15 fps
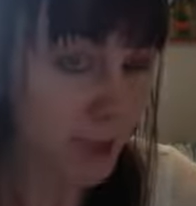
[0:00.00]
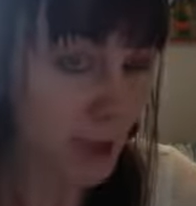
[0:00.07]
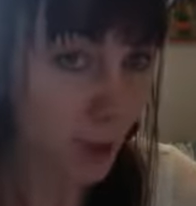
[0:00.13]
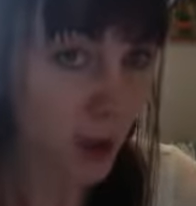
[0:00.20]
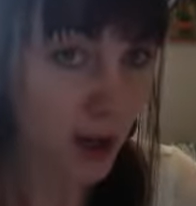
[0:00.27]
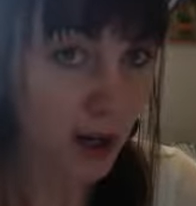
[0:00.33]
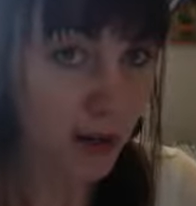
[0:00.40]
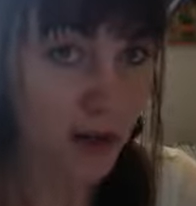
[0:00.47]

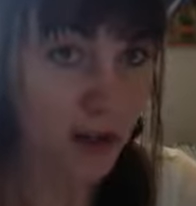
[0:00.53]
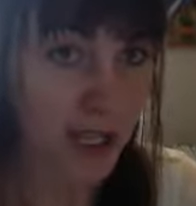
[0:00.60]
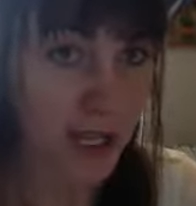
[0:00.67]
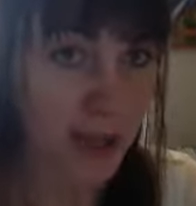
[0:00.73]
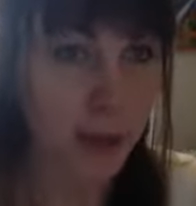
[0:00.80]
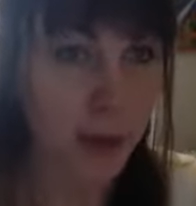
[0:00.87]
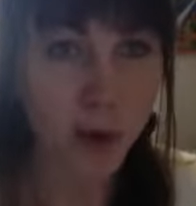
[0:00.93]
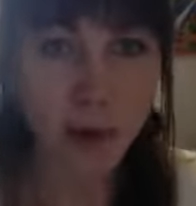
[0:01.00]
what other
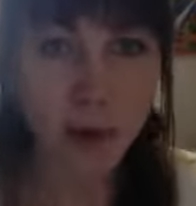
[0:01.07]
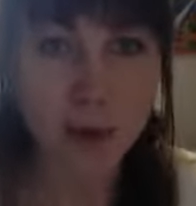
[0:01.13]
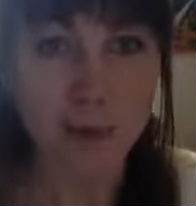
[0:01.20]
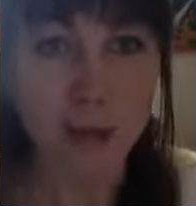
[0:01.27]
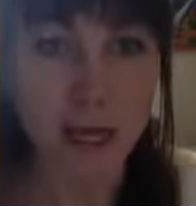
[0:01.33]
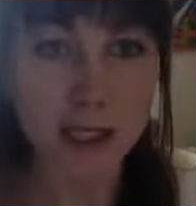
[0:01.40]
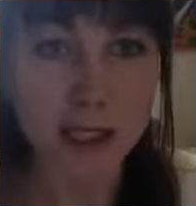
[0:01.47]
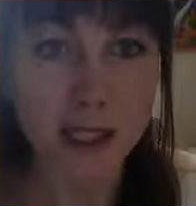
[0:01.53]
tips? What am I
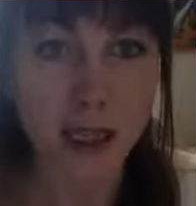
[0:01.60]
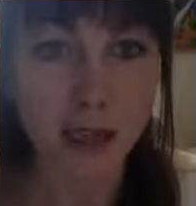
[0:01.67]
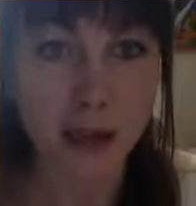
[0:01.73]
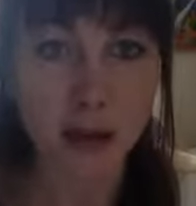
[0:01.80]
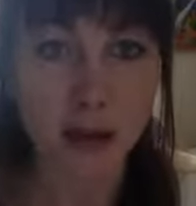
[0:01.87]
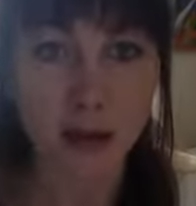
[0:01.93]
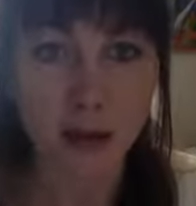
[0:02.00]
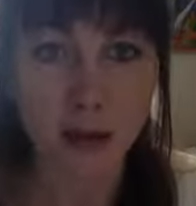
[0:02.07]
missing
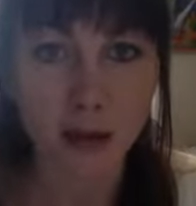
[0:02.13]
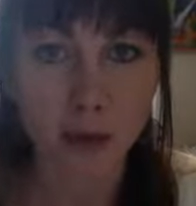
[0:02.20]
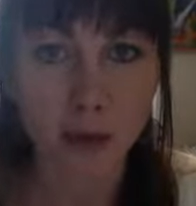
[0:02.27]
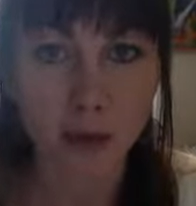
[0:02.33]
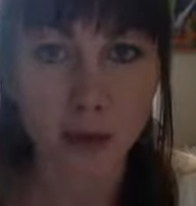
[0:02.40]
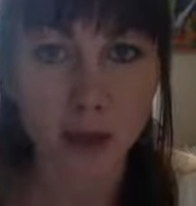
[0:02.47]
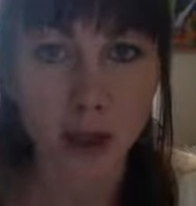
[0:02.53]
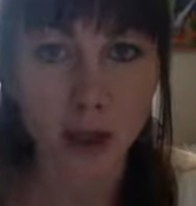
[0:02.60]

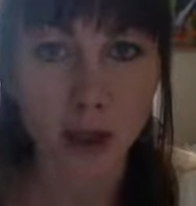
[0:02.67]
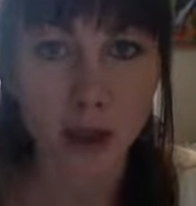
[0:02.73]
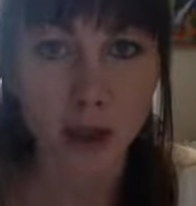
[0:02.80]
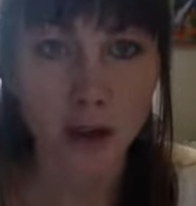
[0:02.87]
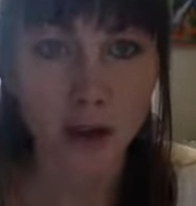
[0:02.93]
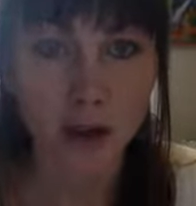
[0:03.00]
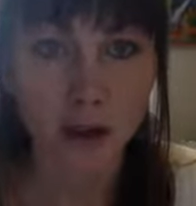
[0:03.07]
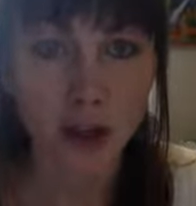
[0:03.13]

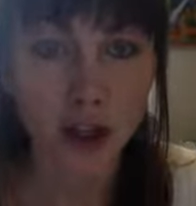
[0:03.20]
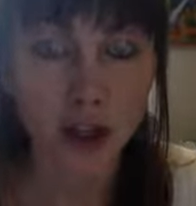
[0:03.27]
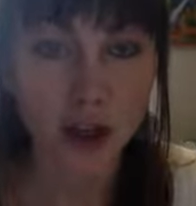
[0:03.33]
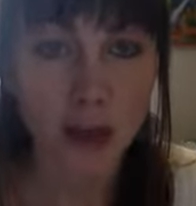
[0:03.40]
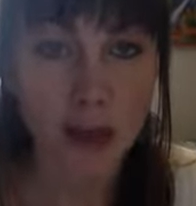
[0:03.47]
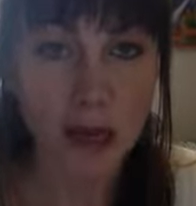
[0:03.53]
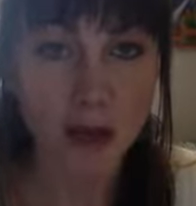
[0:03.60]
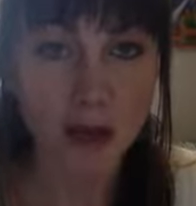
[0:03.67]
for the
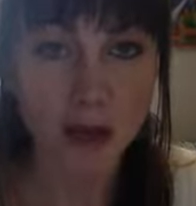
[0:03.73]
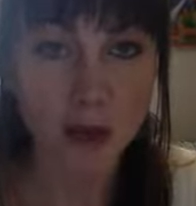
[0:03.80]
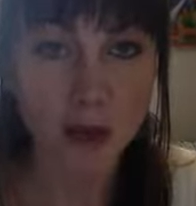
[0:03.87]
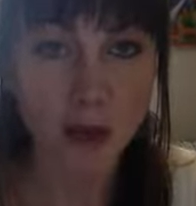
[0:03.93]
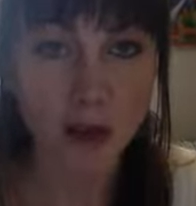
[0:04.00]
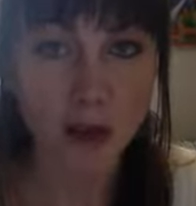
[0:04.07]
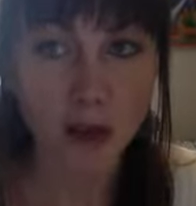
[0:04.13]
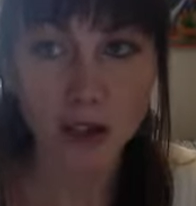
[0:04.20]
newbies?
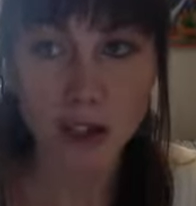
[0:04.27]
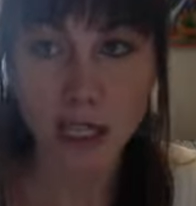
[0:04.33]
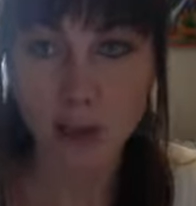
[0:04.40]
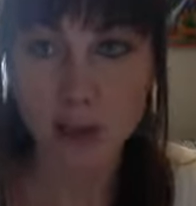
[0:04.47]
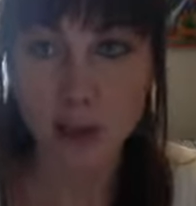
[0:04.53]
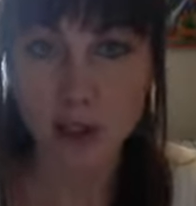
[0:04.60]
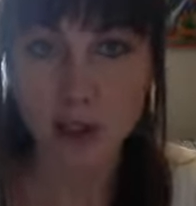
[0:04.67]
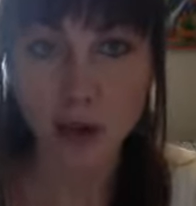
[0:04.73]
What other
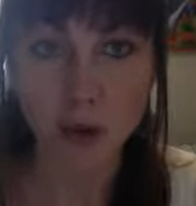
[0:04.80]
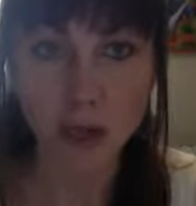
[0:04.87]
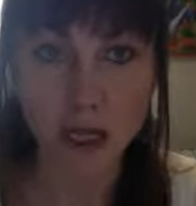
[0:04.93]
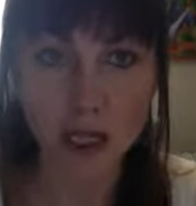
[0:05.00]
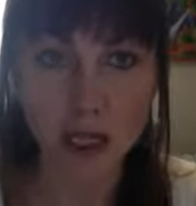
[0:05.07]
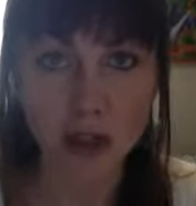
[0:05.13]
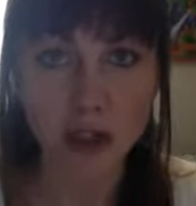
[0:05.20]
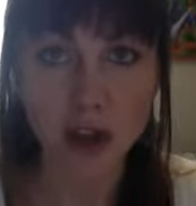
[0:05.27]
tips do we
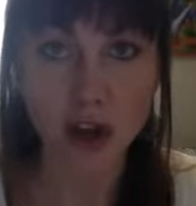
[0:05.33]
need to